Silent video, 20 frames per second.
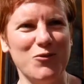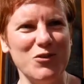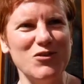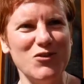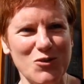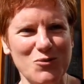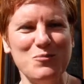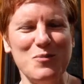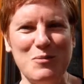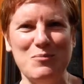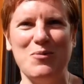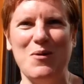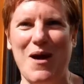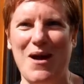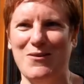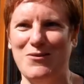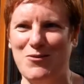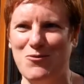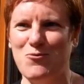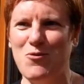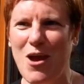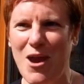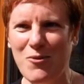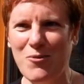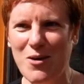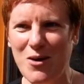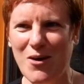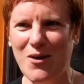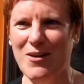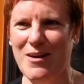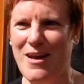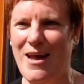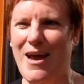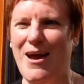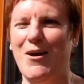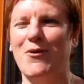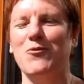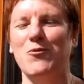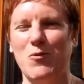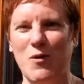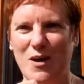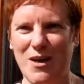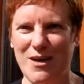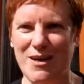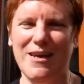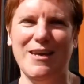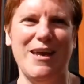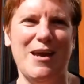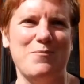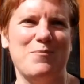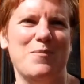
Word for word: We should be proud of where we are now. We're going to get